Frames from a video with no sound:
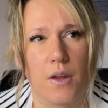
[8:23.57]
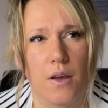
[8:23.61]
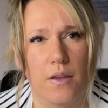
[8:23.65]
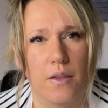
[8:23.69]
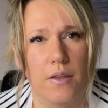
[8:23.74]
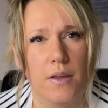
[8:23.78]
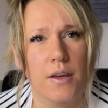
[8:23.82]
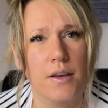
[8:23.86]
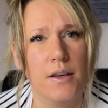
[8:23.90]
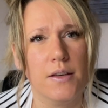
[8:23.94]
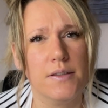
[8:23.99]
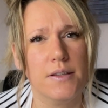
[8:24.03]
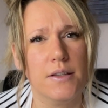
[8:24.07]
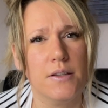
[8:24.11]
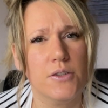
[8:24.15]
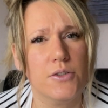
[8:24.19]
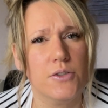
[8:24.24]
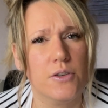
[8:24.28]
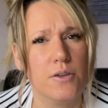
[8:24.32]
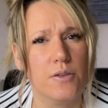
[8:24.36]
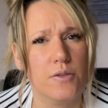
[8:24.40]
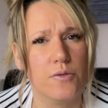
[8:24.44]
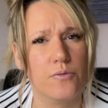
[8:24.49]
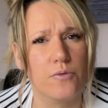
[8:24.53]
I think it's in the
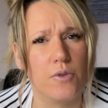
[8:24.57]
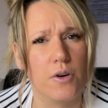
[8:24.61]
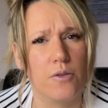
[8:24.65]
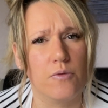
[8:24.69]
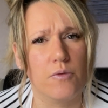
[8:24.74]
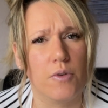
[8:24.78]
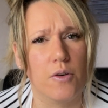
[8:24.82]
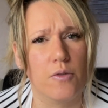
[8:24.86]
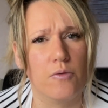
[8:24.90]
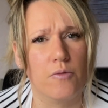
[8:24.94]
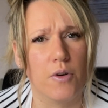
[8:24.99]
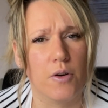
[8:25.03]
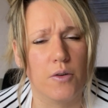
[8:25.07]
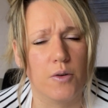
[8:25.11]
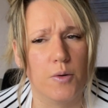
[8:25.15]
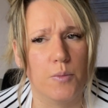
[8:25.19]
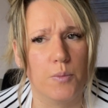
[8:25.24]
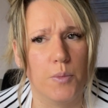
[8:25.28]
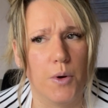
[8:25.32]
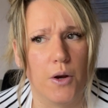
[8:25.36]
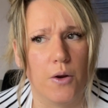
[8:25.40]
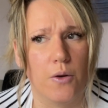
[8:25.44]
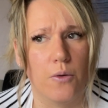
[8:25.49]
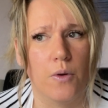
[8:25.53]
tune of Row, Row, Row Your
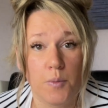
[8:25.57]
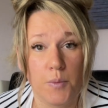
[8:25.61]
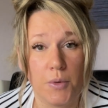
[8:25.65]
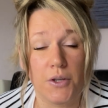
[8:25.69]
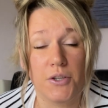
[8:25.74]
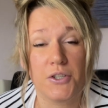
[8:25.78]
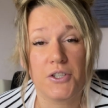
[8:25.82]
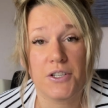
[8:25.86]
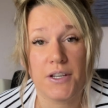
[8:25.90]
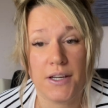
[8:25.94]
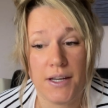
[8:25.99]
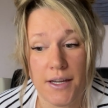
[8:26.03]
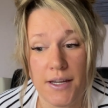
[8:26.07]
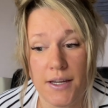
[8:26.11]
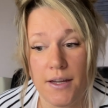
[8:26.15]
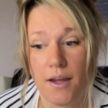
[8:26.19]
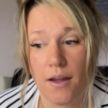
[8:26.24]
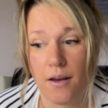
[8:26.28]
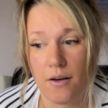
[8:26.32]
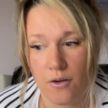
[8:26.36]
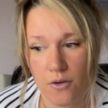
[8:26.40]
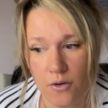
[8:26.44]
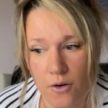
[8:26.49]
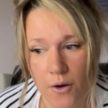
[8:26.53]
Boat, but
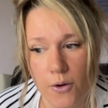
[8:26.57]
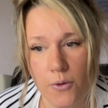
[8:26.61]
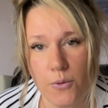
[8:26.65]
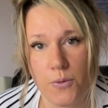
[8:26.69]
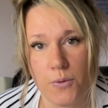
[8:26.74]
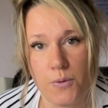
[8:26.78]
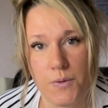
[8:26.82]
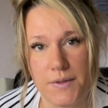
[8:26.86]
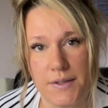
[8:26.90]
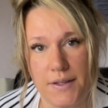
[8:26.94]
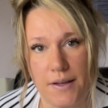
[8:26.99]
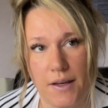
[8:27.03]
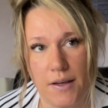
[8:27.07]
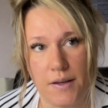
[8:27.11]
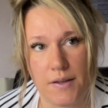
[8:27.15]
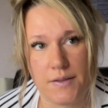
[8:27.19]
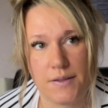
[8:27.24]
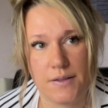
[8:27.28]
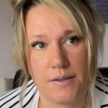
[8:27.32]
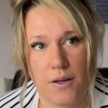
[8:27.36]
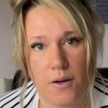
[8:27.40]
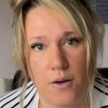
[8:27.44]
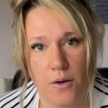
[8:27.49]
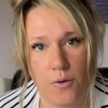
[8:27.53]
she knows it.
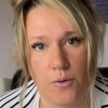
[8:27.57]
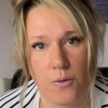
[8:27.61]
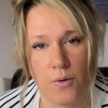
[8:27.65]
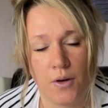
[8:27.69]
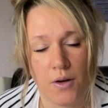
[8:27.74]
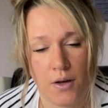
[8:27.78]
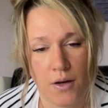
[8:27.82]
So